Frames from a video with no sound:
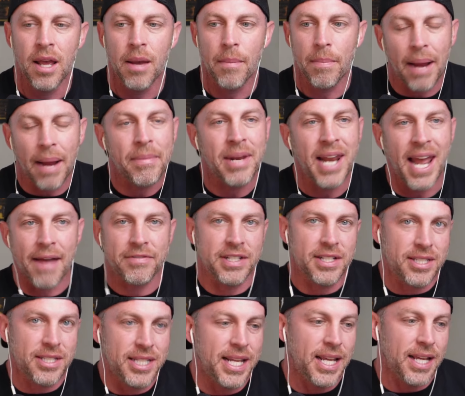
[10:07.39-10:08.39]
But I'm going to have to
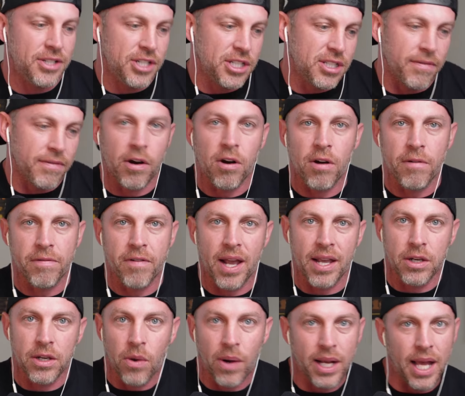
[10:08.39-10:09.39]
see it just to verify.
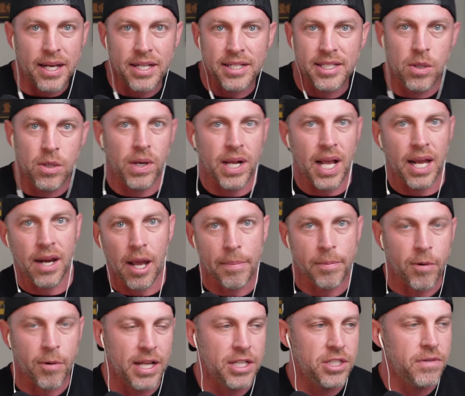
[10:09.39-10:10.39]
You know, I got to see what kind of
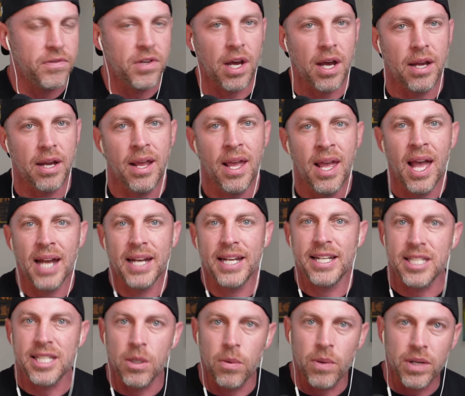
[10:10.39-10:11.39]
upgrades you've done. I need
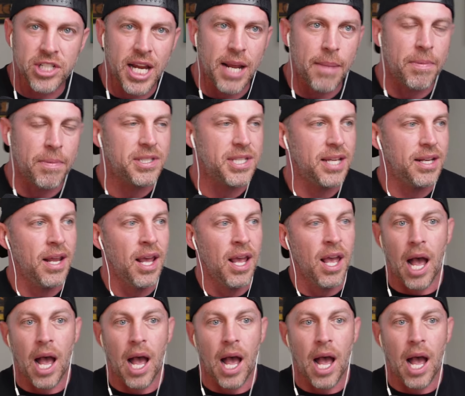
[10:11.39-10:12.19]
to see what shape it's in.